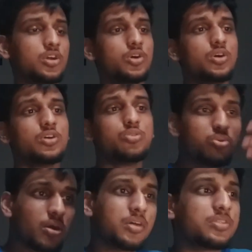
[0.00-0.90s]
who
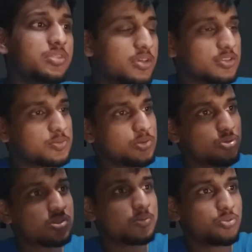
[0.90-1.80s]
are
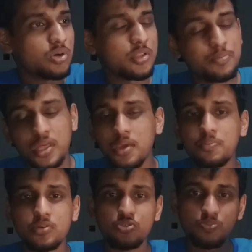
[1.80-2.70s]
the people who
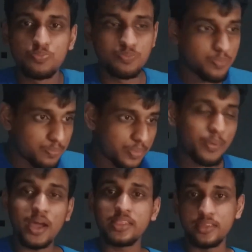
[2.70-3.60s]
buy
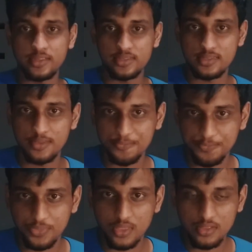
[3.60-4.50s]
this.
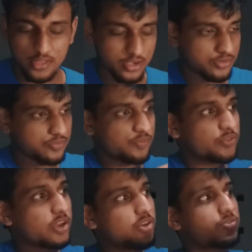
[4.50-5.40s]
They're going
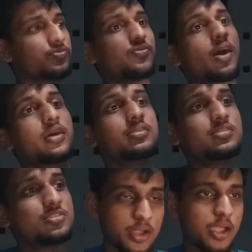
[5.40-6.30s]
to find this
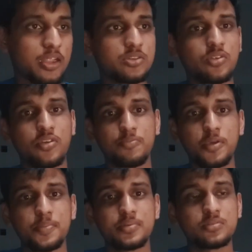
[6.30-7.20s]
category of people
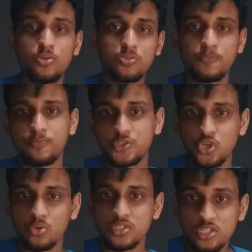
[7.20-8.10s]
who shows
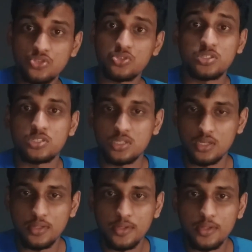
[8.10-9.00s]
interest.
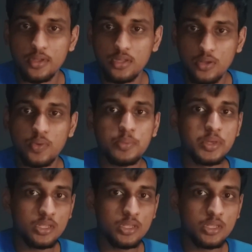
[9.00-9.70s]
You know what I mean?